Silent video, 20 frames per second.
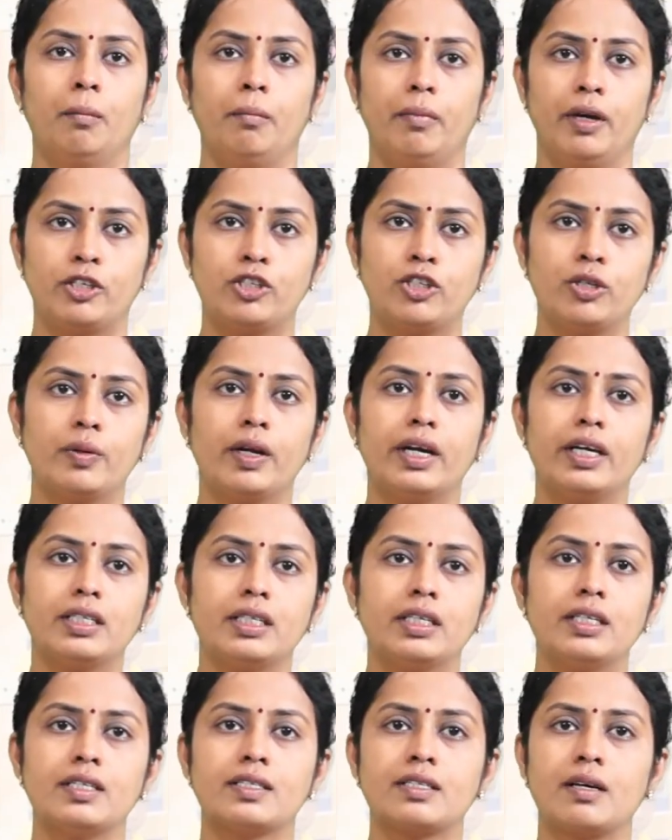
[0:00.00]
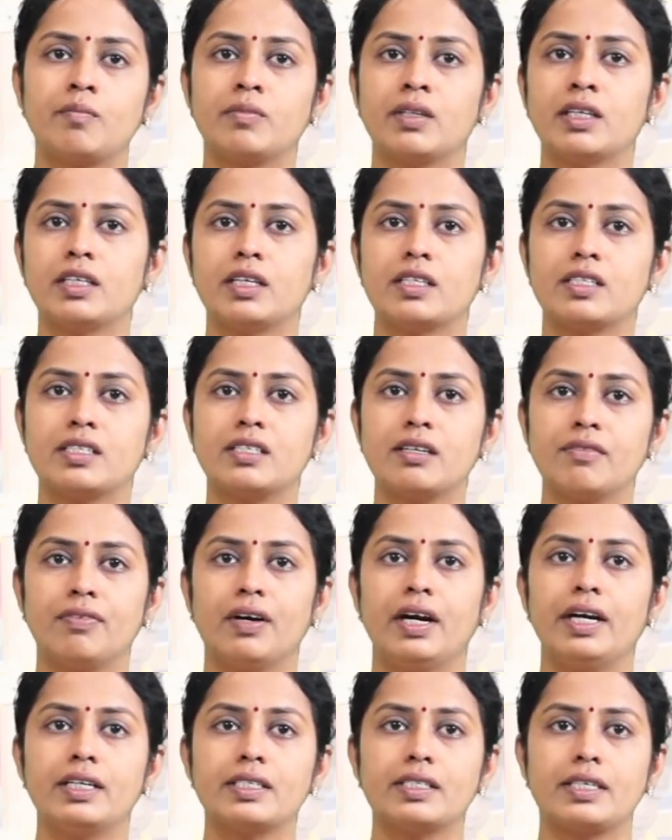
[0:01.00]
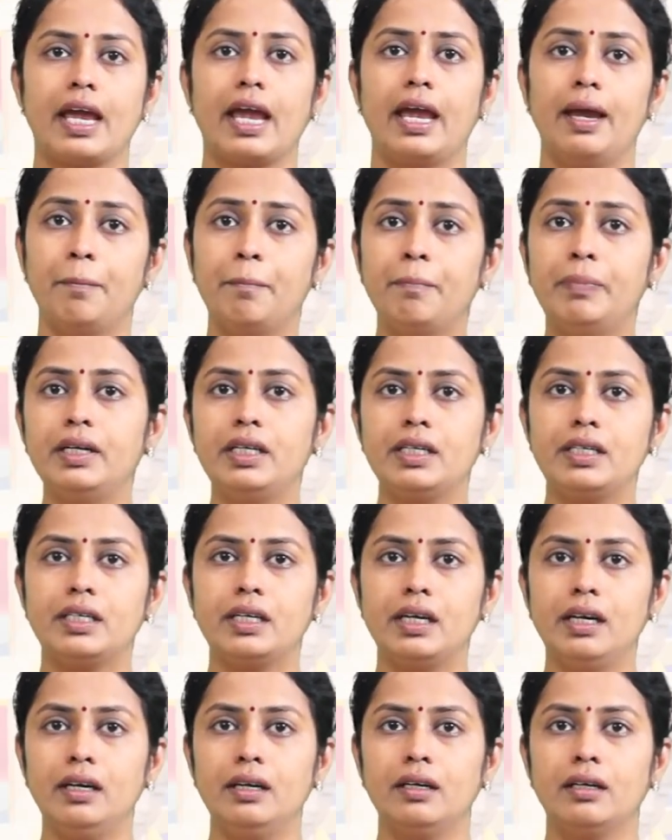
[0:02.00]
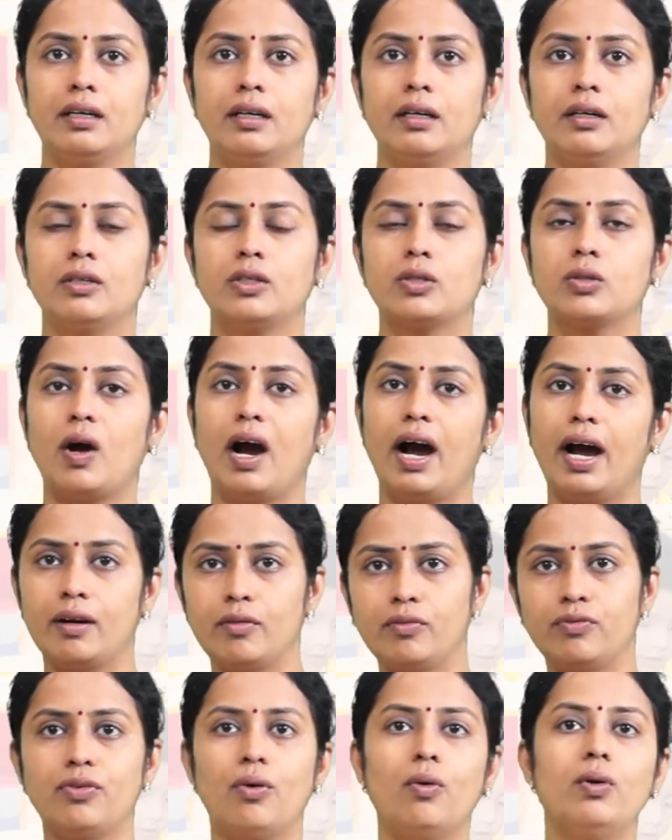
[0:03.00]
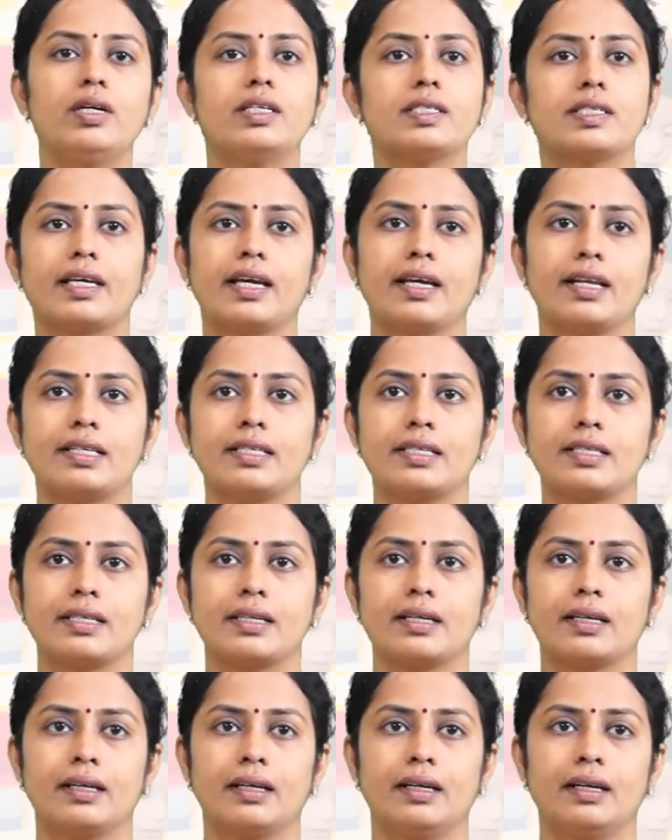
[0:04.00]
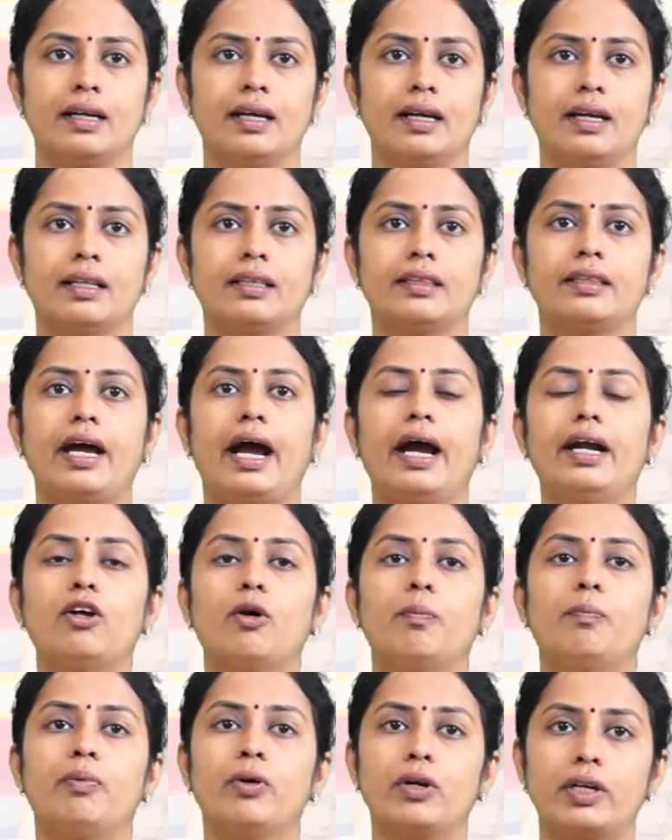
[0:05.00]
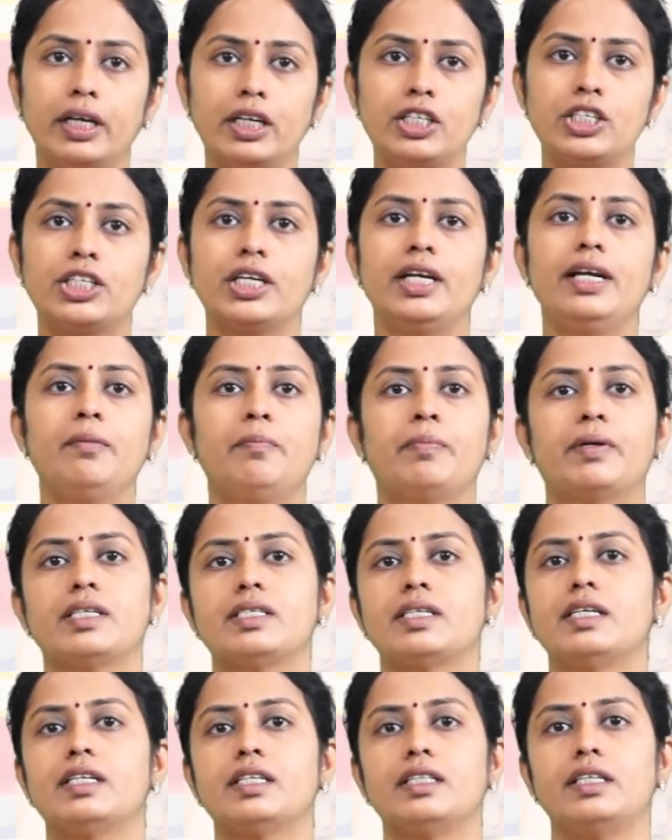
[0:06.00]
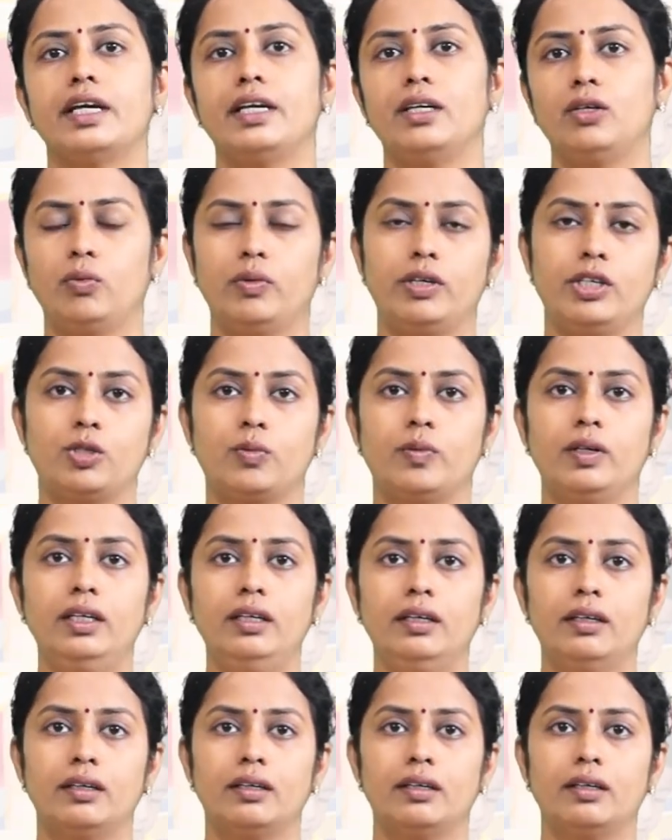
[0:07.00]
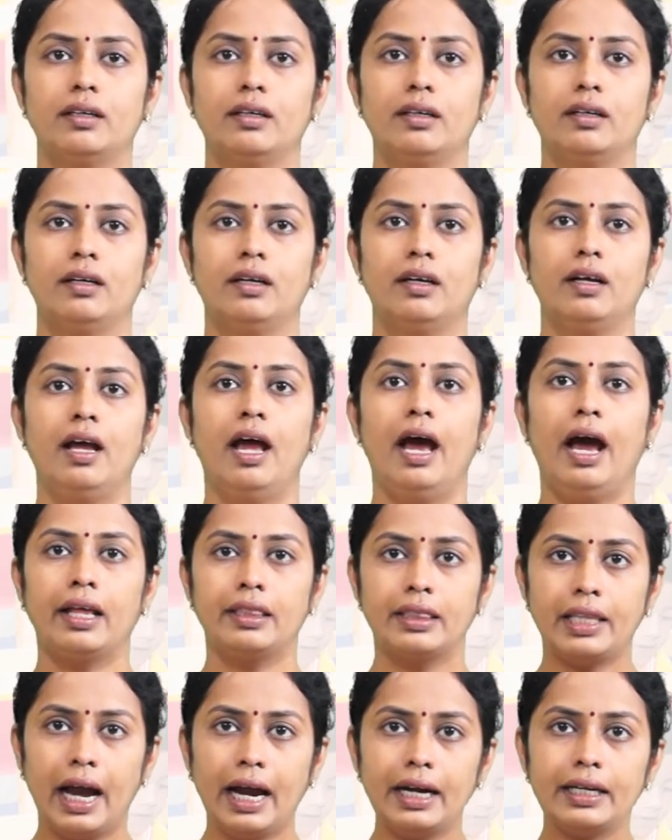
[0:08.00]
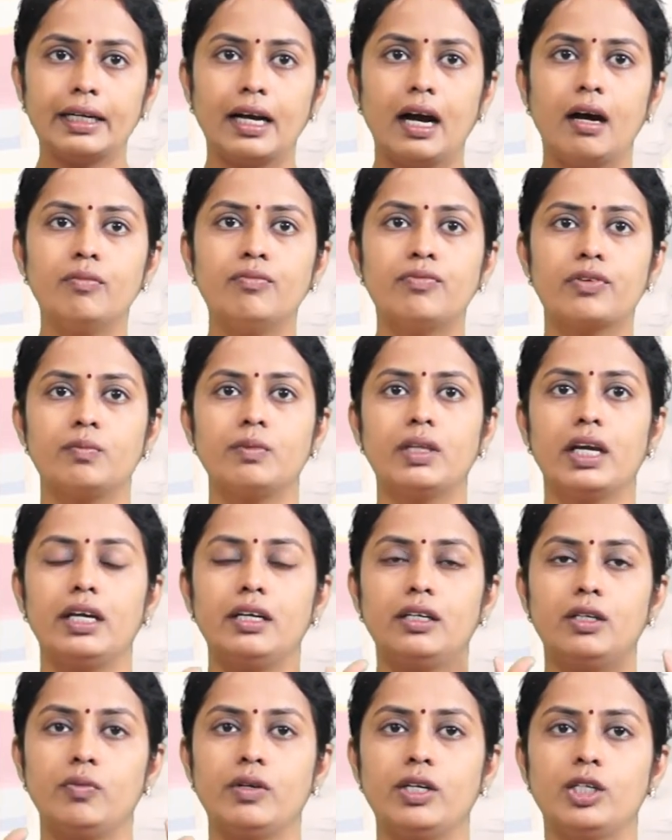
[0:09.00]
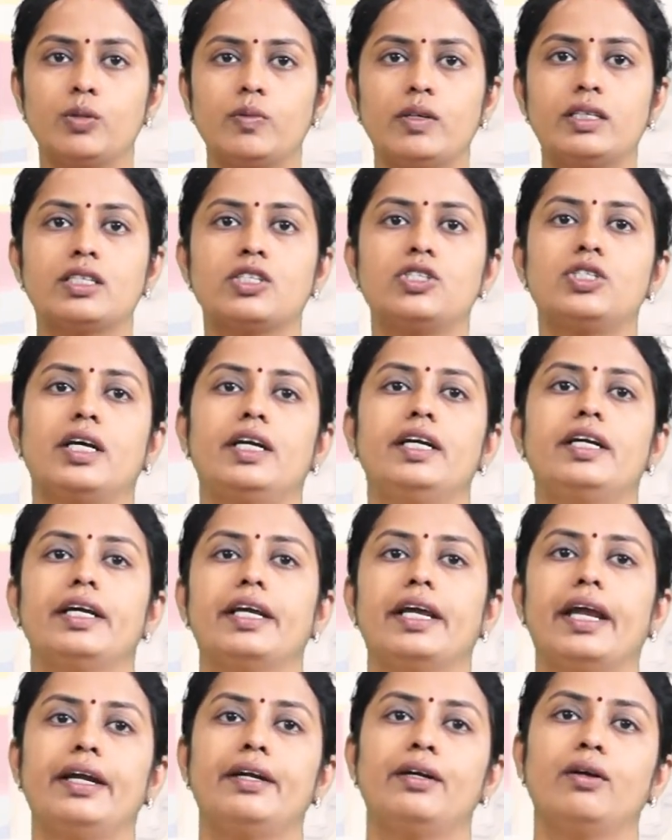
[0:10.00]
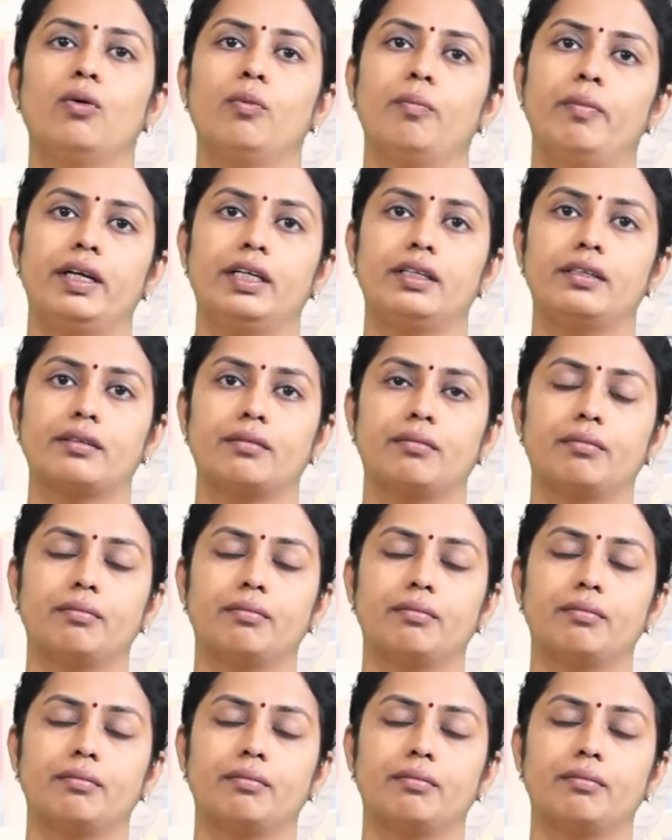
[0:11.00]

Maturation is something that's defined as the ability to unfold skills that are potentially present in the individual and that come from the individual's genetic endowment.